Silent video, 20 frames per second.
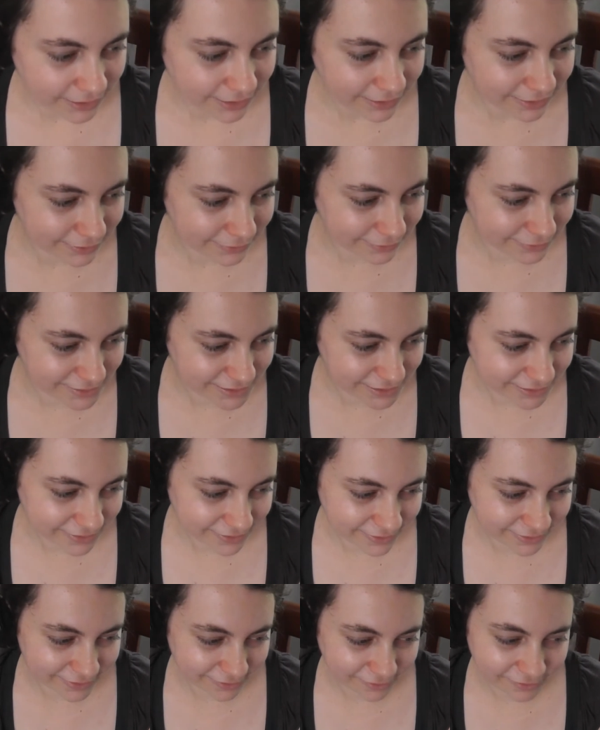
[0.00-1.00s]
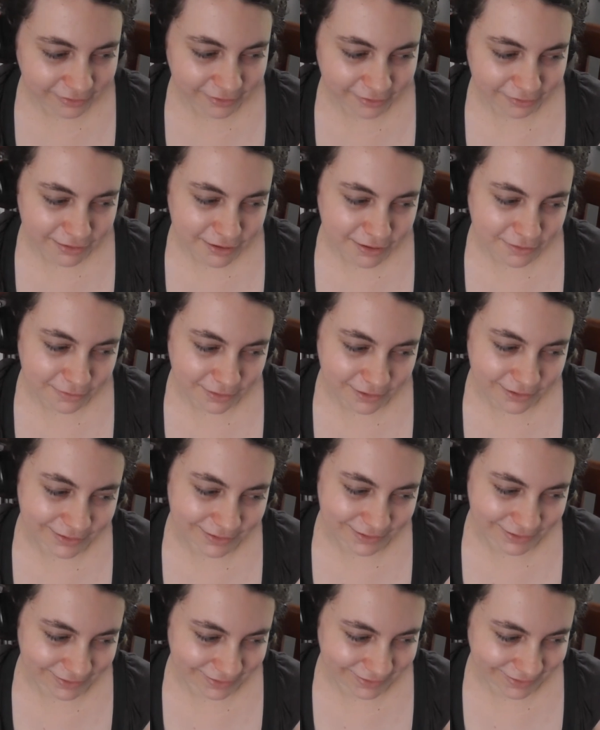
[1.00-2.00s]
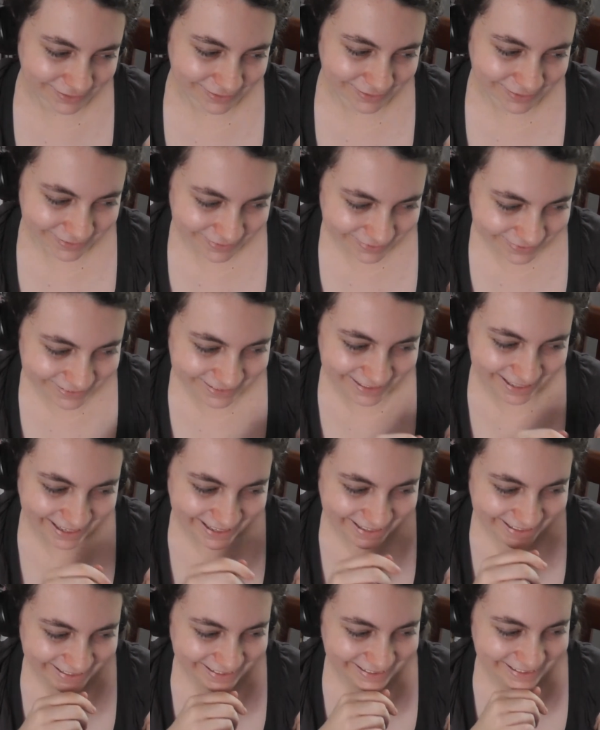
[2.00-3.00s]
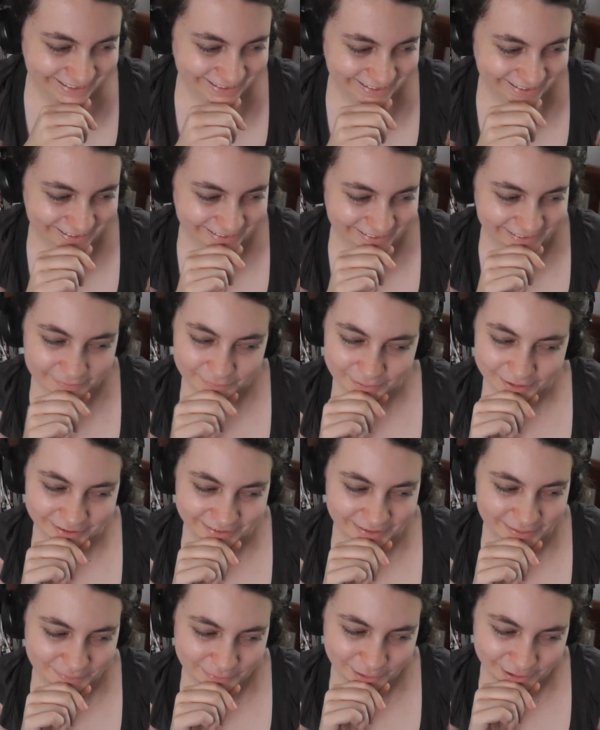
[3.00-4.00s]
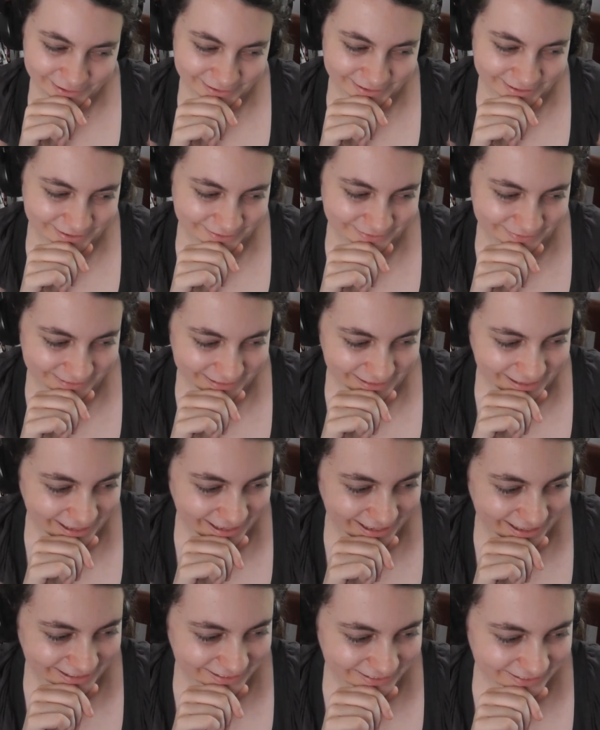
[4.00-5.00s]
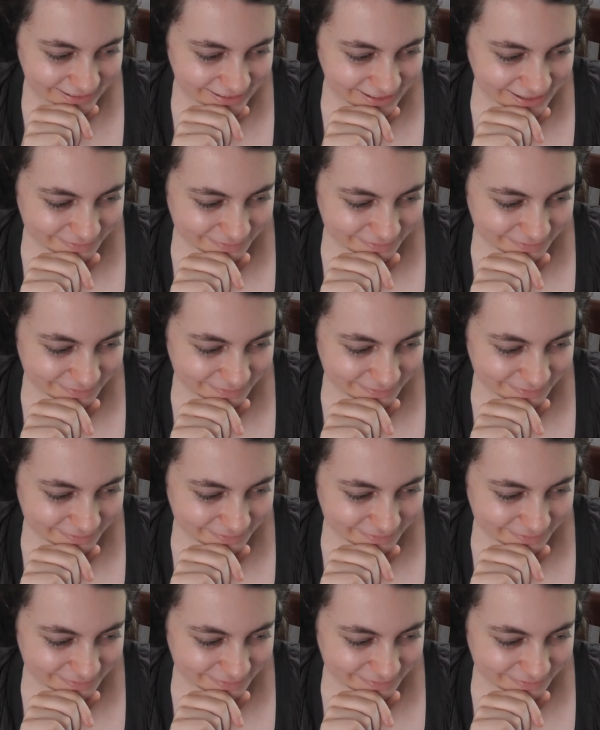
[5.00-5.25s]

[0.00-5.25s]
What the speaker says: you're just sauced me one the last 8 years, but on the positive side,